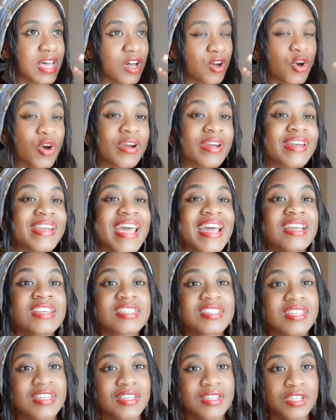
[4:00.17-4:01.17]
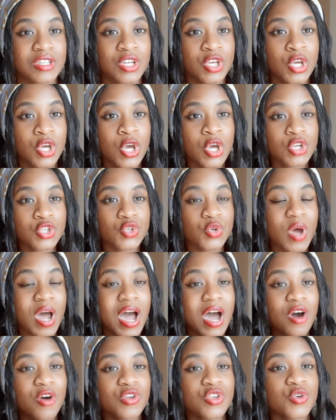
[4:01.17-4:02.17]
connected to
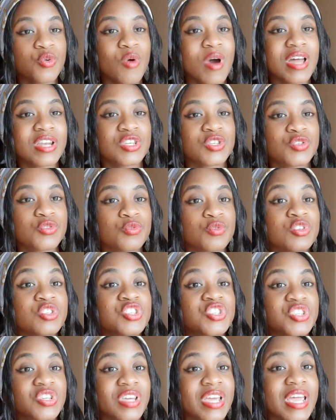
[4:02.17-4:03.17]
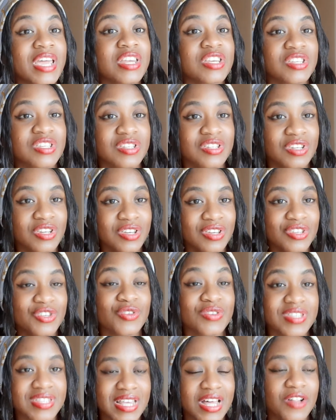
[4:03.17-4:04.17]
how you want to change
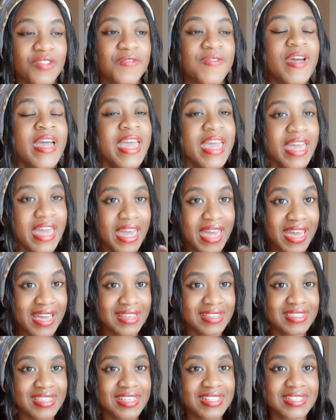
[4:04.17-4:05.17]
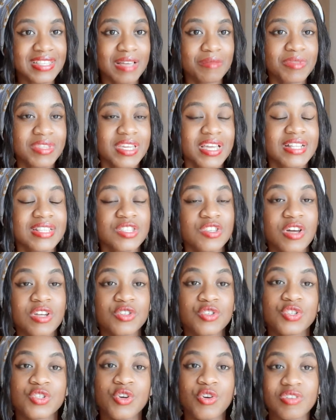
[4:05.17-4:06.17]
yourself. And there's something else I want
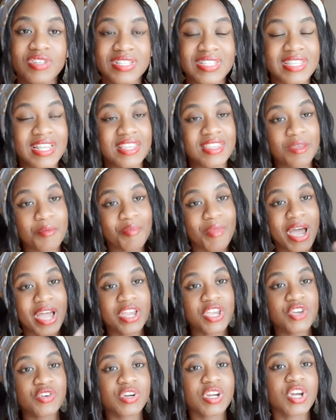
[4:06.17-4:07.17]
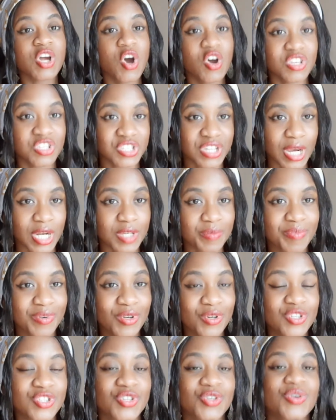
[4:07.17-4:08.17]
to note is that the Mercury conjunct
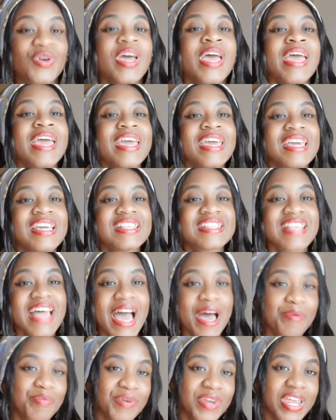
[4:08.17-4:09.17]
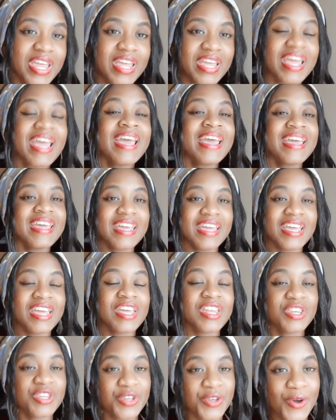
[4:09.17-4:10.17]
Pluto is happening
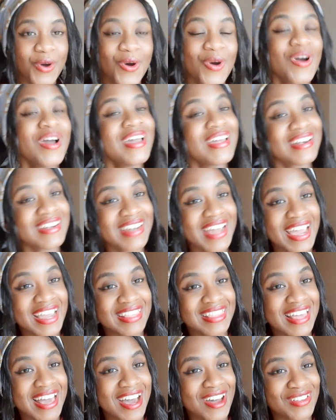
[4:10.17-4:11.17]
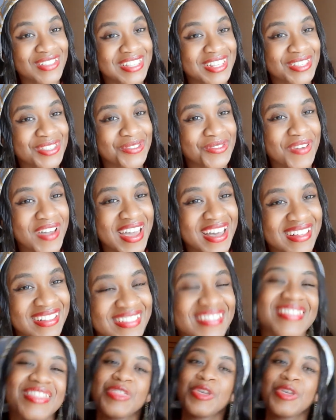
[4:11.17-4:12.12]
in your ninth house as well.